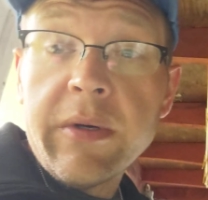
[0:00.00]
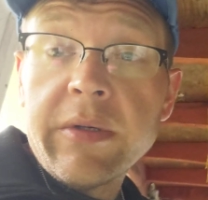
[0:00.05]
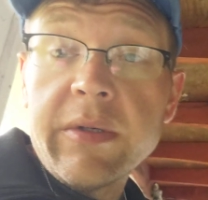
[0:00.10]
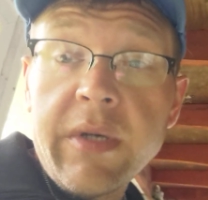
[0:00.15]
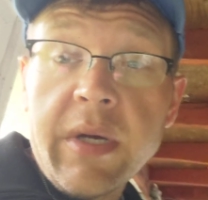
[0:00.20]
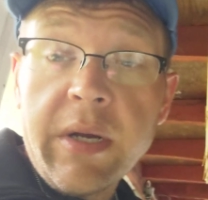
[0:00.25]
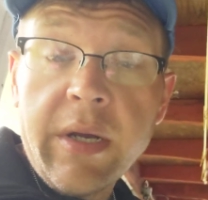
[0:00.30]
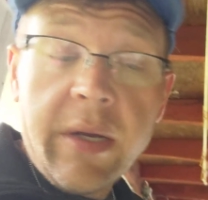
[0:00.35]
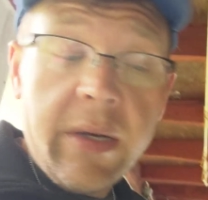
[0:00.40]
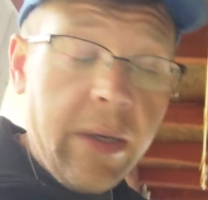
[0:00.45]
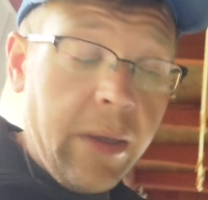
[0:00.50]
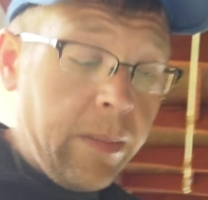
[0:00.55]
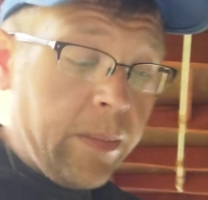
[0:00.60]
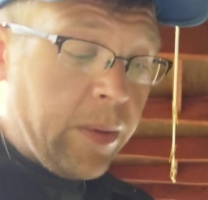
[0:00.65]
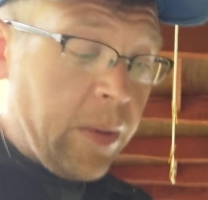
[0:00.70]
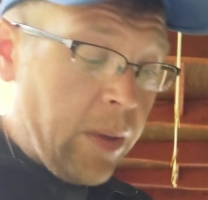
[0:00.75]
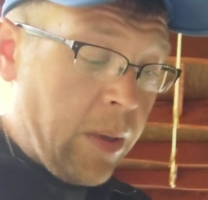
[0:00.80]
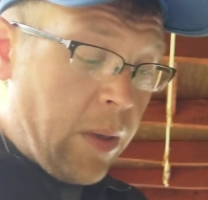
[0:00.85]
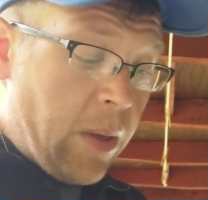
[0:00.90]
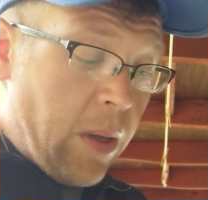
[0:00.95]
when you're setting it up.
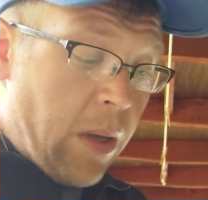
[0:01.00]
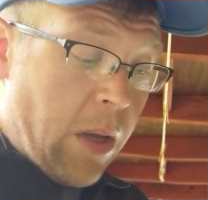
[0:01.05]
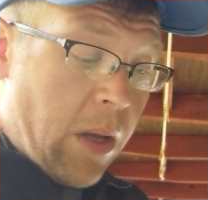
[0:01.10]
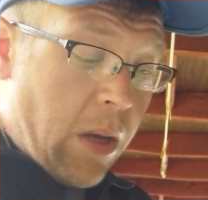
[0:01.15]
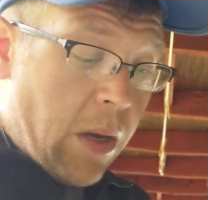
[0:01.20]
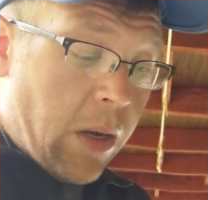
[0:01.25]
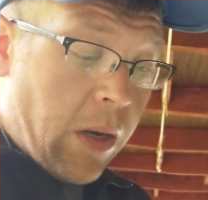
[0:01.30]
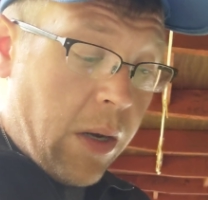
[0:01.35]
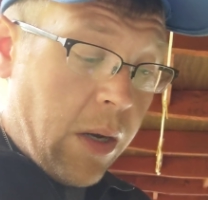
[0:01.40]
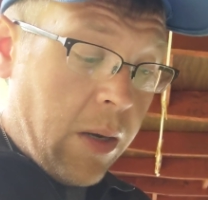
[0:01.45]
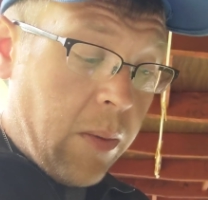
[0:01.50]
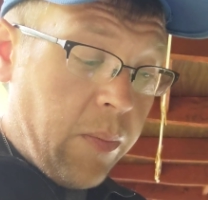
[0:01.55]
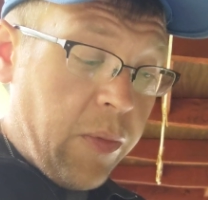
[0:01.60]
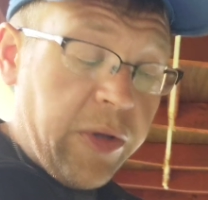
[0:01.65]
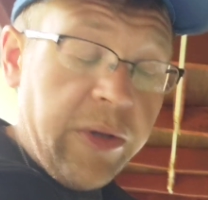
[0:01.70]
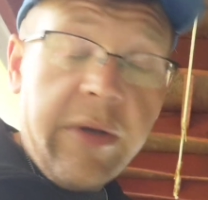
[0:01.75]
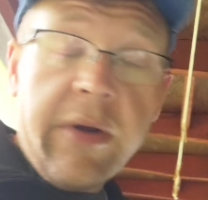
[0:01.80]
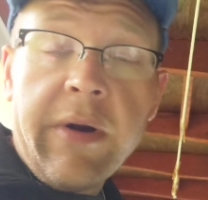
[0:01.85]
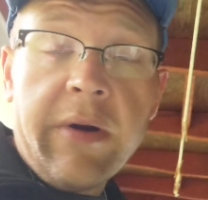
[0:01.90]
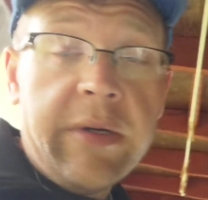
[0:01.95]

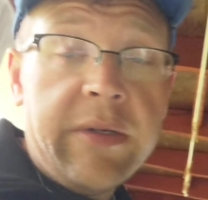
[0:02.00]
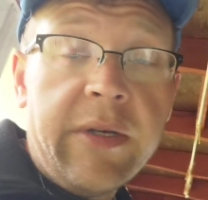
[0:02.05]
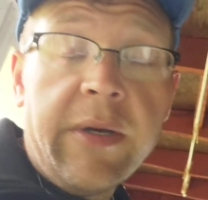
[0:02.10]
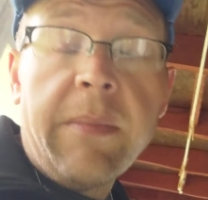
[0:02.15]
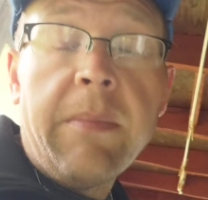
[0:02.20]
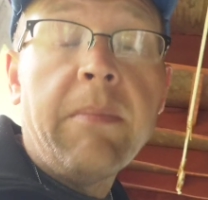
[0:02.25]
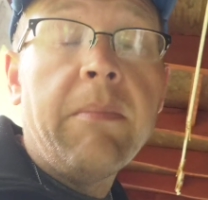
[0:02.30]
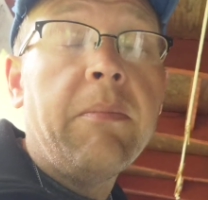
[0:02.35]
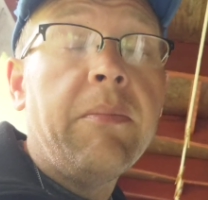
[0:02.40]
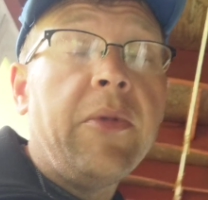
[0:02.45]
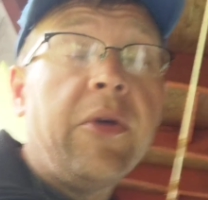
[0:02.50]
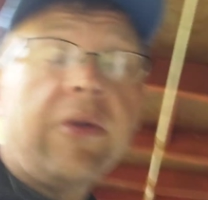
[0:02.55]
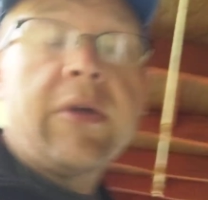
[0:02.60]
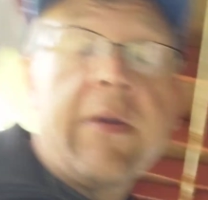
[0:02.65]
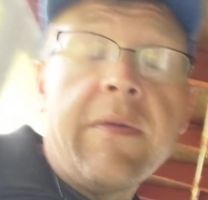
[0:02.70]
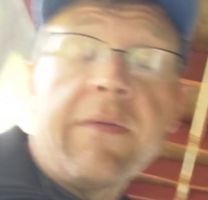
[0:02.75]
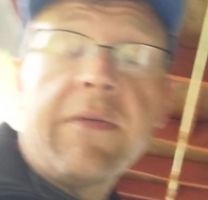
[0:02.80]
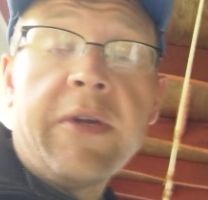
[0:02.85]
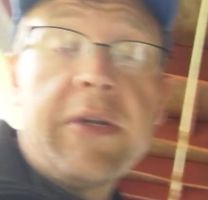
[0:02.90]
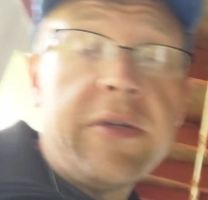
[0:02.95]
But there's a
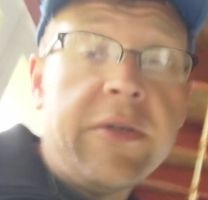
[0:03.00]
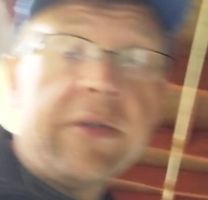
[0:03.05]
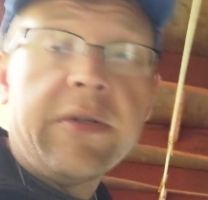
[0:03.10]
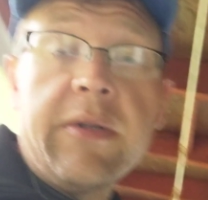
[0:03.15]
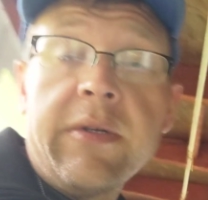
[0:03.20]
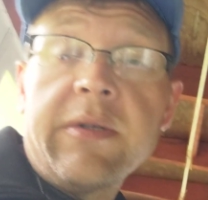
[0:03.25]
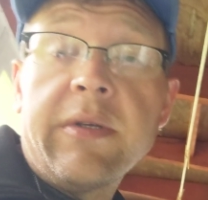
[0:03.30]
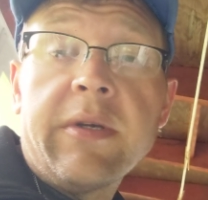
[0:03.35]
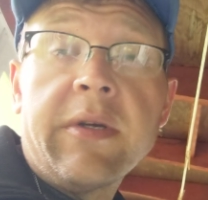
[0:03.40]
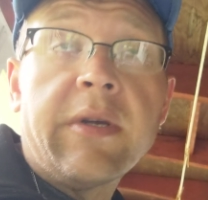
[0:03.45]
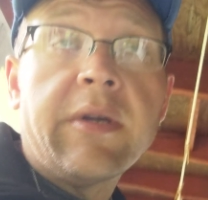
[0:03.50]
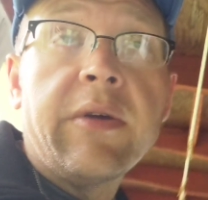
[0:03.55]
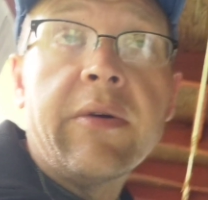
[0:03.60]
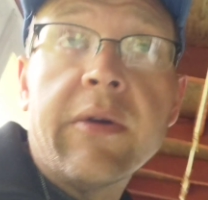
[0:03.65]
million features in this thing.